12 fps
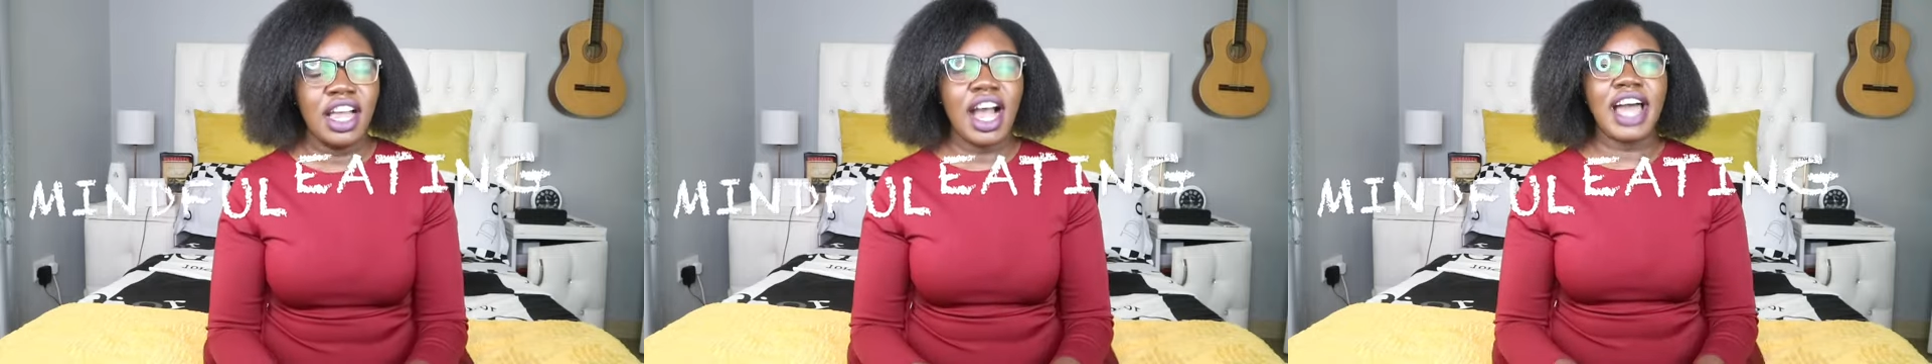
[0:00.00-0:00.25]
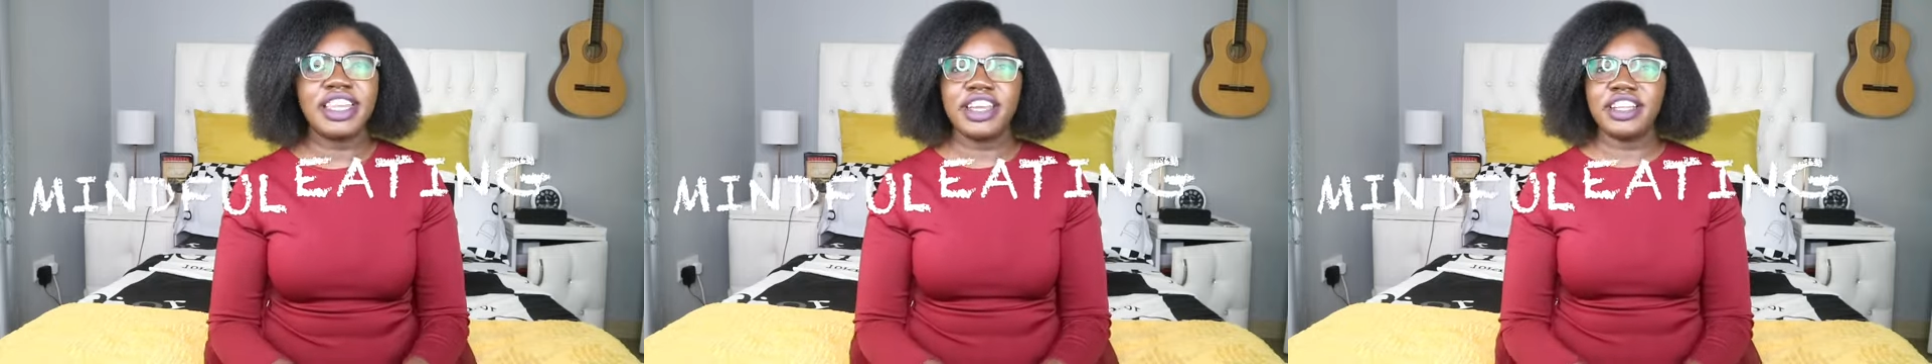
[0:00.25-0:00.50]

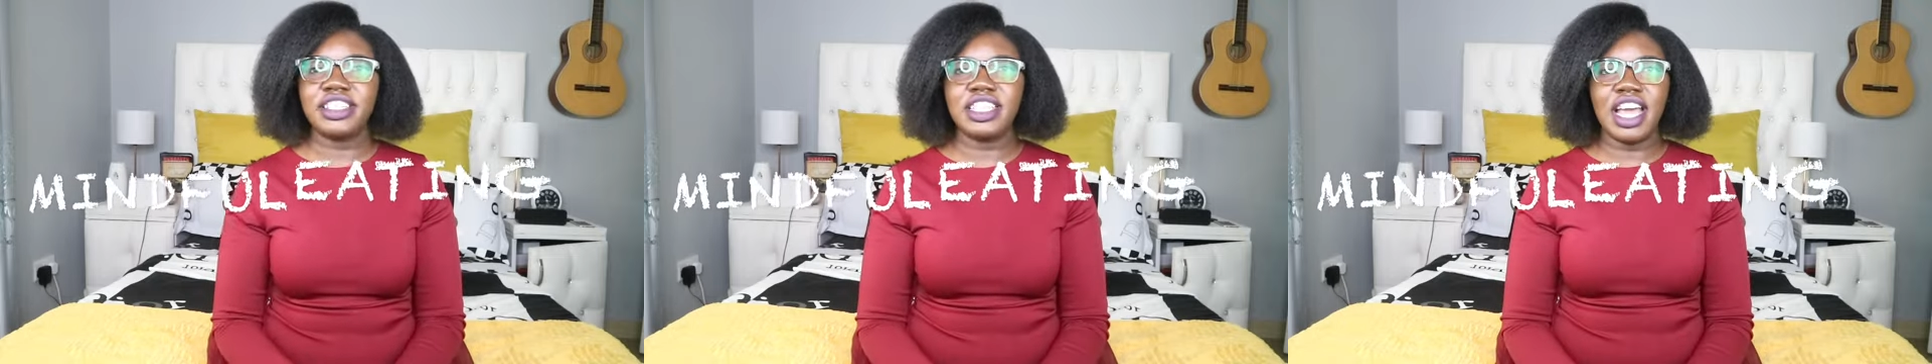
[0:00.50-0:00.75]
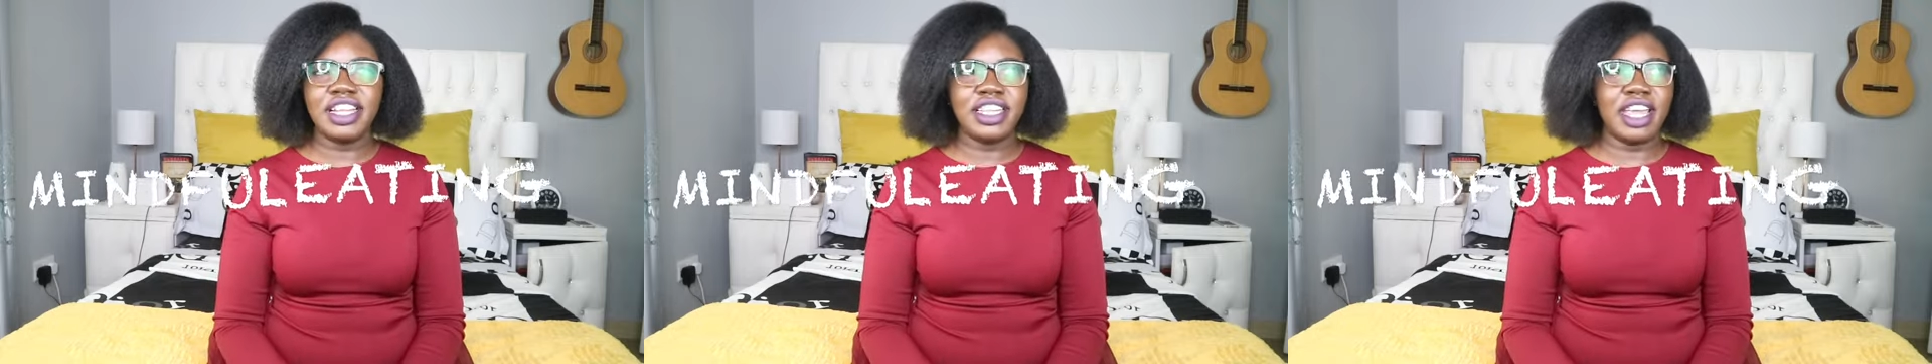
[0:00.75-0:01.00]

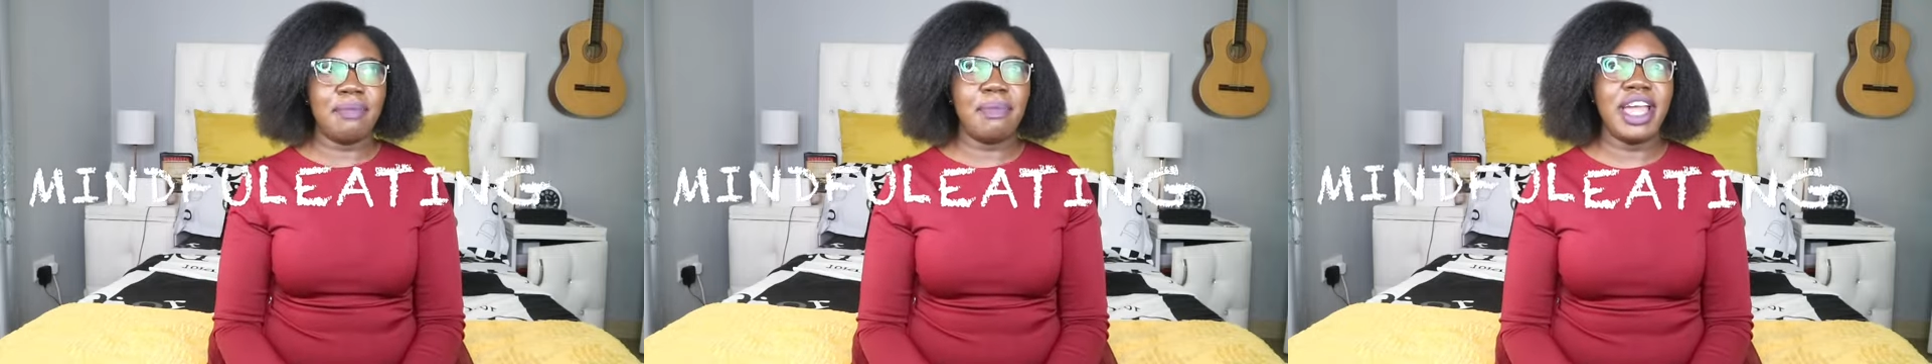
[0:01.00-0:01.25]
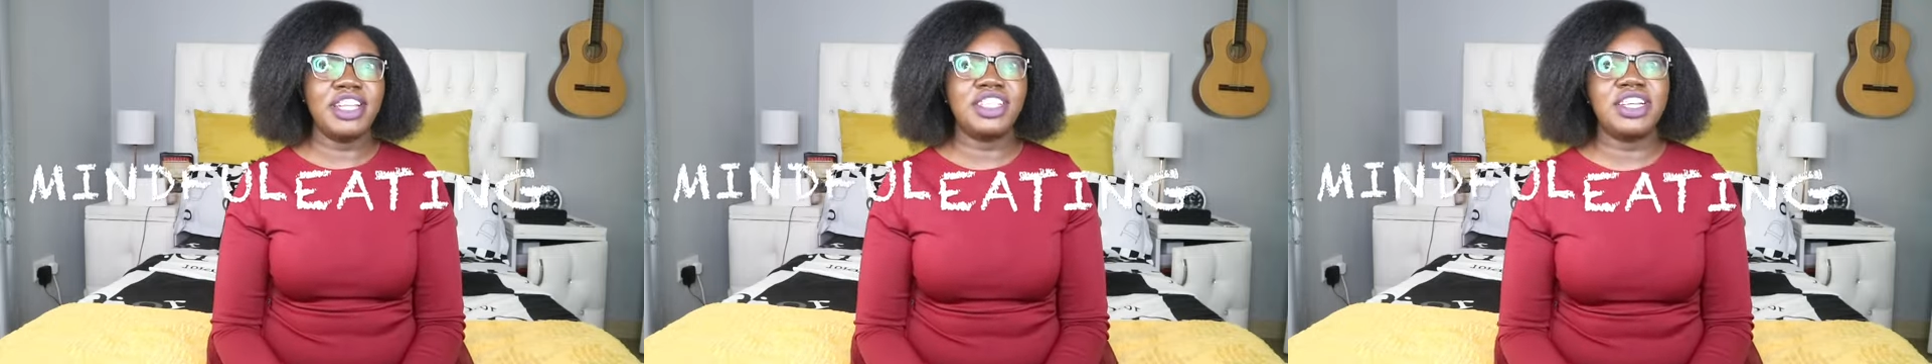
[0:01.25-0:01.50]
Understand, am
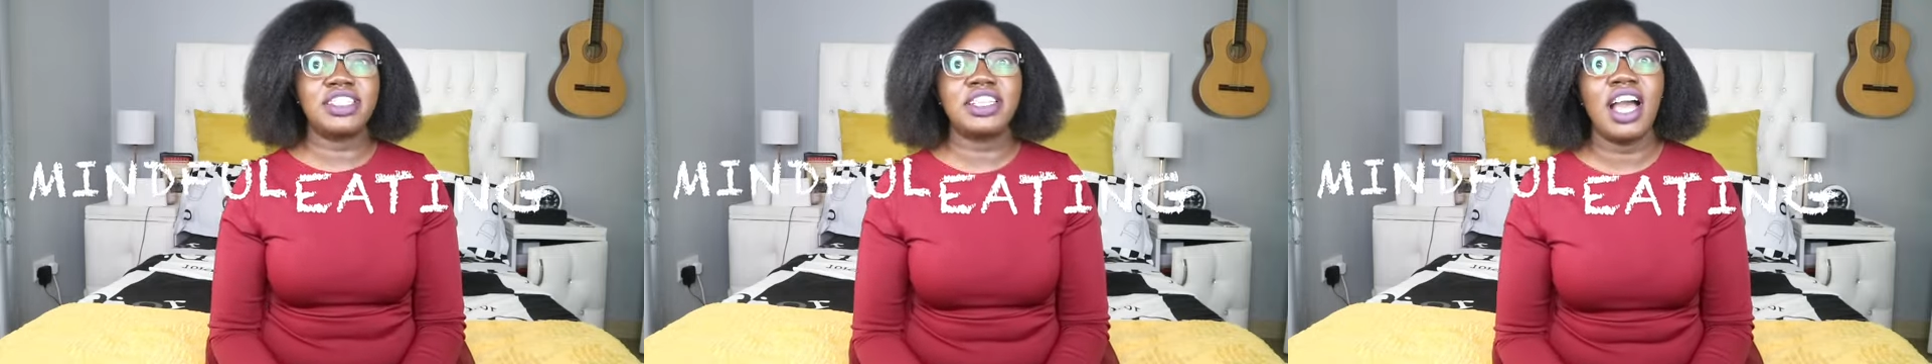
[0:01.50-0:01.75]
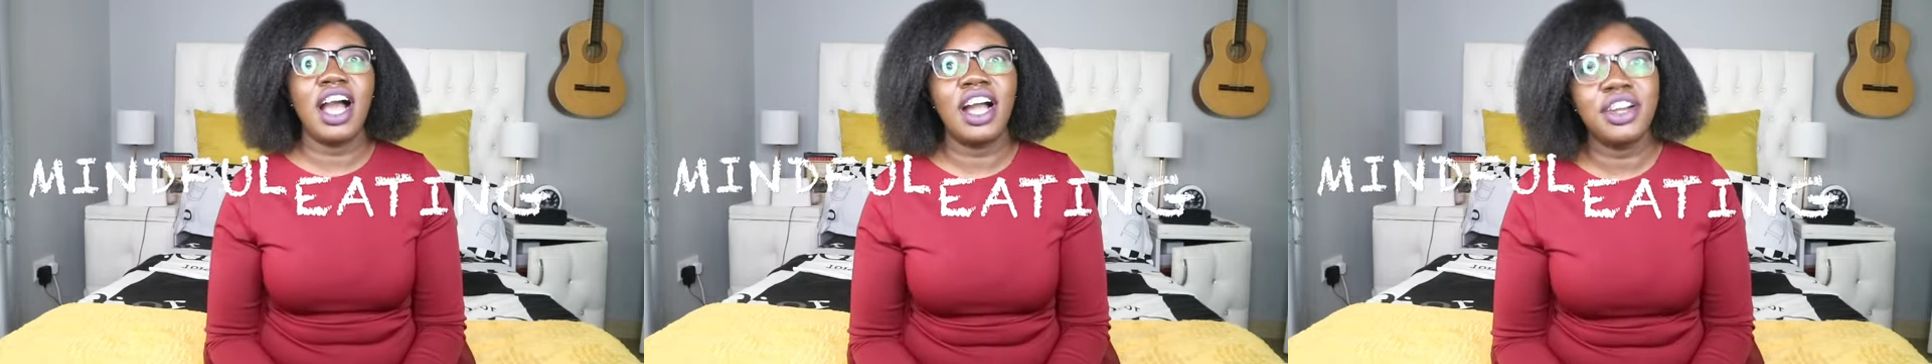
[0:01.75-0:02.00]
I just
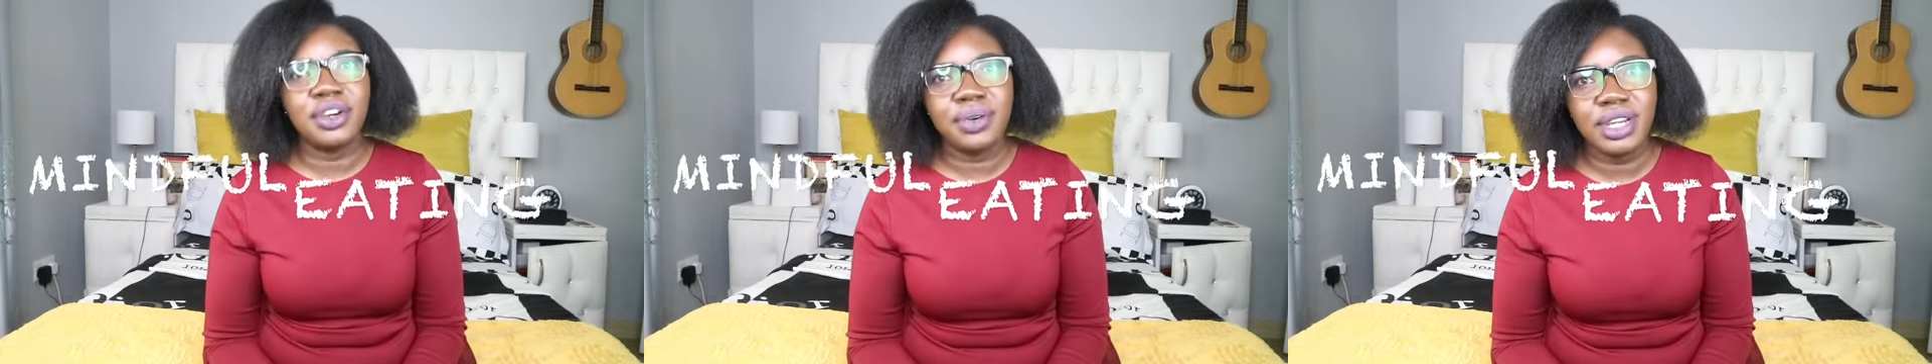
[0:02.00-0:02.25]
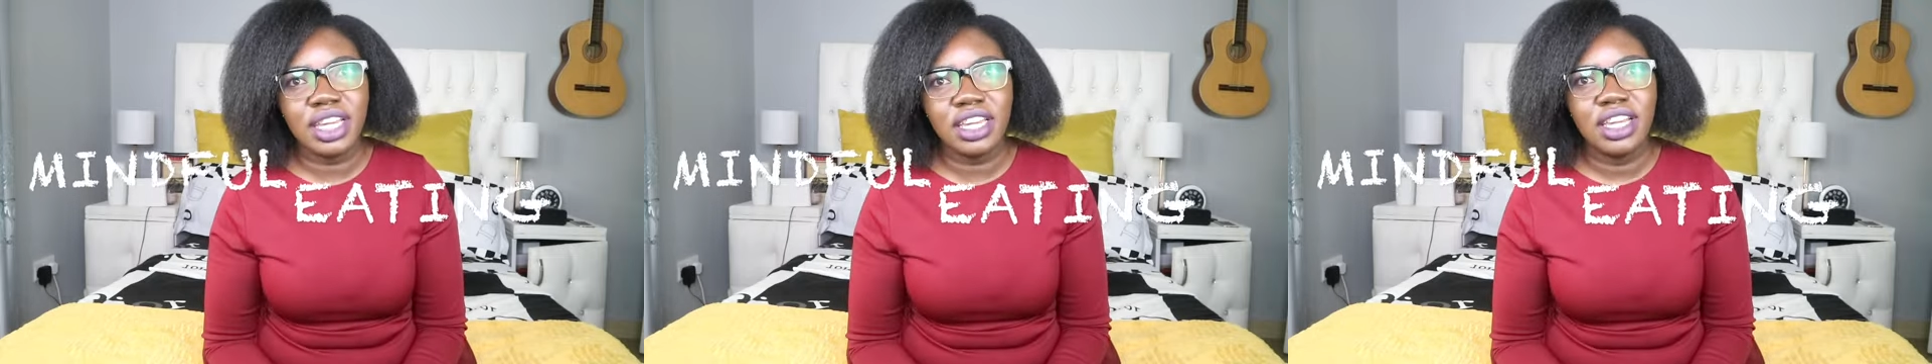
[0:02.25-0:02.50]

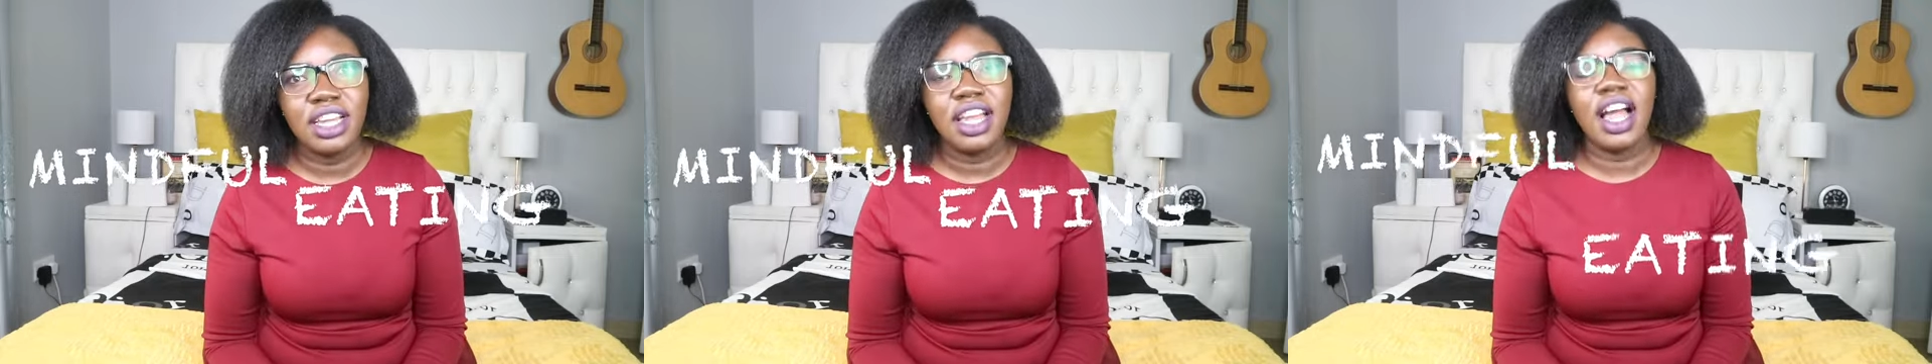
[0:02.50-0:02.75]
hungry